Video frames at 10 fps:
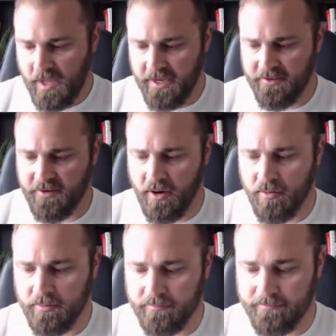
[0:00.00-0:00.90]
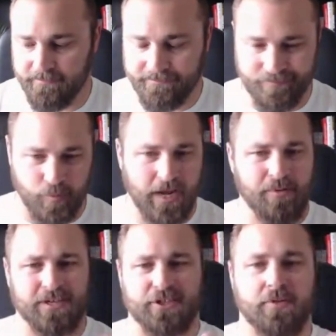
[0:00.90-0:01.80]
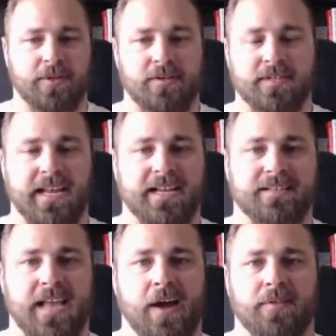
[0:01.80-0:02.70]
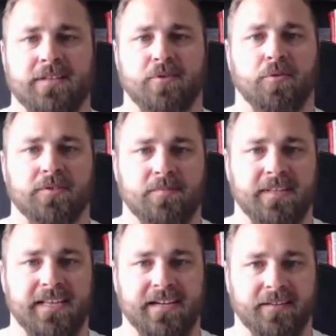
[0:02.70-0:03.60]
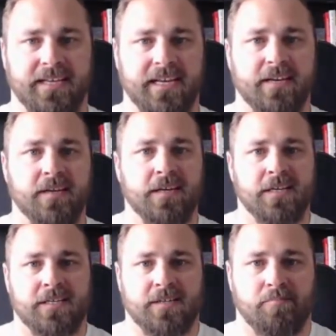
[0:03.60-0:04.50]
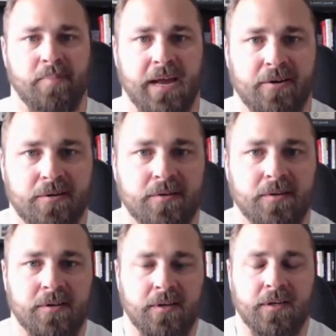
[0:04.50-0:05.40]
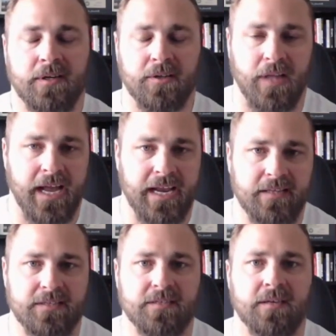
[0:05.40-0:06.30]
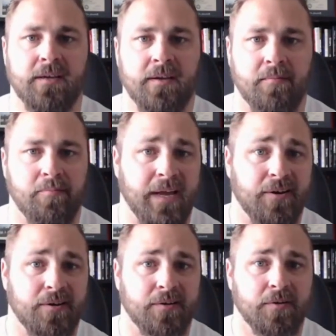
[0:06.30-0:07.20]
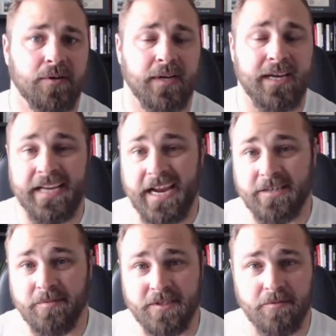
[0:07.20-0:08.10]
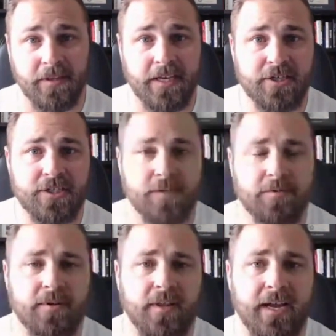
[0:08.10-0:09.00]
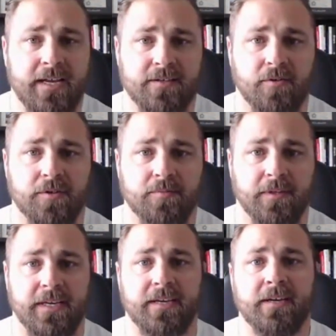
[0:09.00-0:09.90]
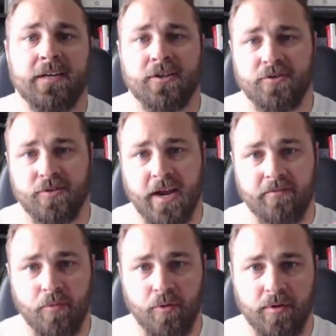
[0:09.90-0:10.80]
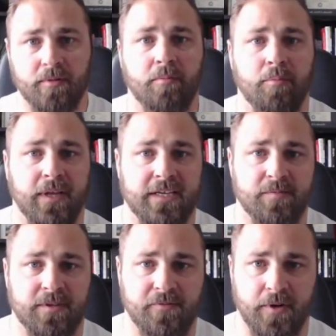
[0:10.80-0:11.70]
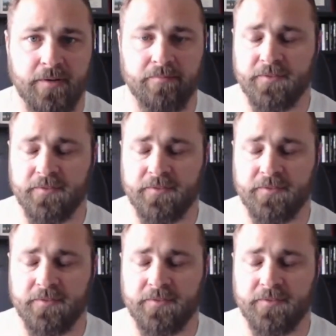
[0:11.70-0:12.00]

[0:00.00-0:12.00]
And so, what I want to show with you today is how that's ultimately going to lead to better clients, better engagements and relationships with clients, and ultimately drive more placements for you.